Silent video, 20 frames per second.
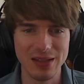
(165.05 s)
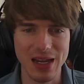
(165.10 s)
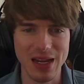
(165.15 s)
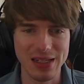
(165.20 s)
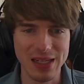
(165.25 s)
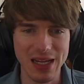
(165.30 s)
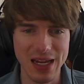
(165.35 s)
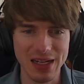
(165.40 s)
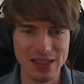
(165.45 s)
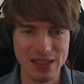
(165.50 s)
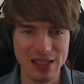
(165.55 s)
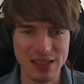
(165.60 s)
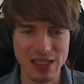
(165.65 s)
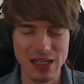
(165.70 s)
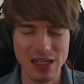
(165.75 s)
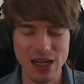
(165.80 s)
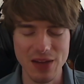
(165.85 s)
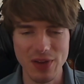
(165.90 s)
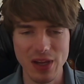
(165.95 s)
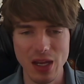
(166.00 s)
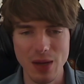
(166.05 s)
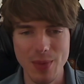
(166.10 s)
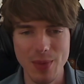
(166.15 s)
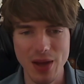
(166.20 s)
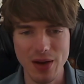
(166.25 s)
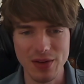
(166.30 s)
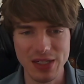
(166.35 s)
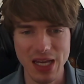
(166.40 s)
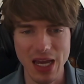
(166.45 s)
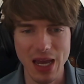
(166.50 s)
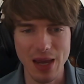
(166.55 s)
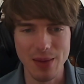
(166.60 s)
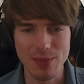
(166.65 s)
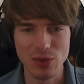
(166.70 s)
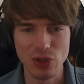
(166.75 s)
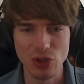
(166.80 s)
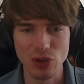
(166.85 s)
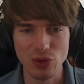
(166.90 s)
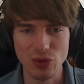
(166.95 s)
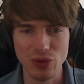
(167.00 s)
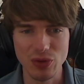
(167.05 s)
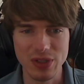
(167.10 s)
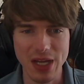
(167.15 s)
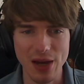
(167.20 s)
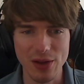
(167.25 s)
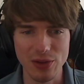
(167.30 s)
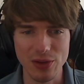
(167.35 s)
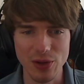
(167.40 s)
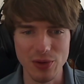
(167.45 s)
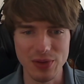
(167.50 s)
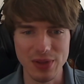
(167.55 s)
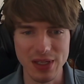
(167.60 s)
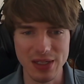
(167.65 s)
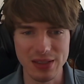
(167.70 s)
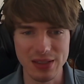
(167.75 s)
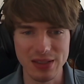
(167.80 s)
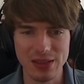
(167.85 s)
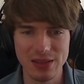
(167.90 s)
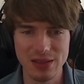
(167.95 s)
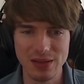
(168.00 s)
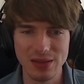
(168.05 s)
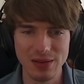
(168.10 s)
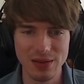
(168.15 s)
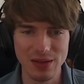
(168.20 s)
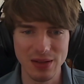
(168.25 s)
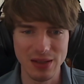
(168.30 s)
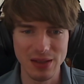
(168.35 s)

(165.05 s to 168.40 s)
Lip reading: it takes a significant amount of time to download this